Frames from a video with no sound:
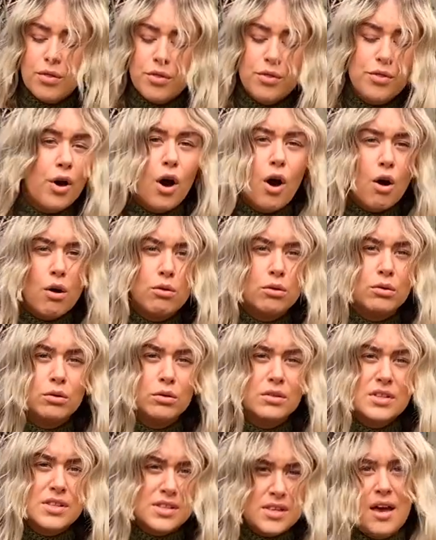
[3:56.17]
the
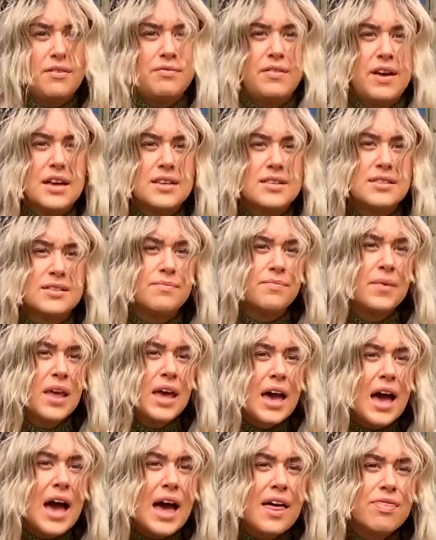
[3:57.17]
whole surface.
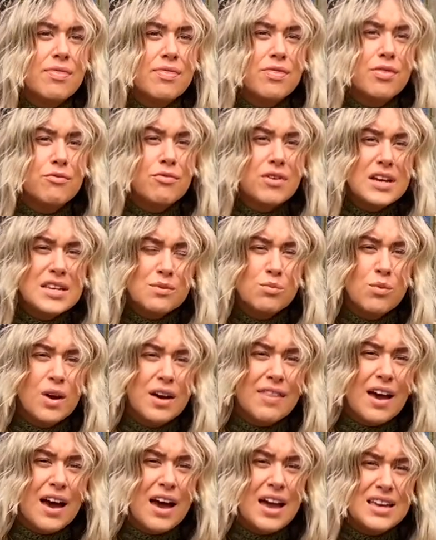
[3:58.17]
And the reason why
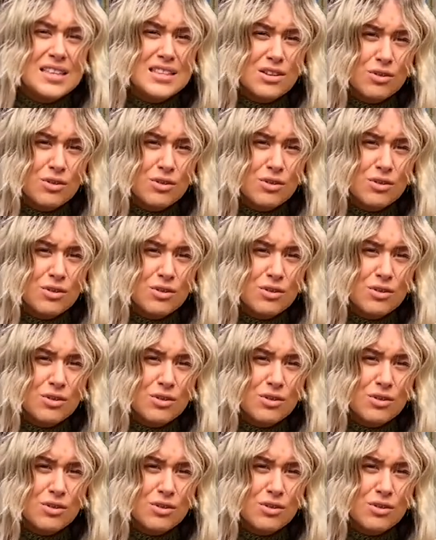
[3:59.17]
that is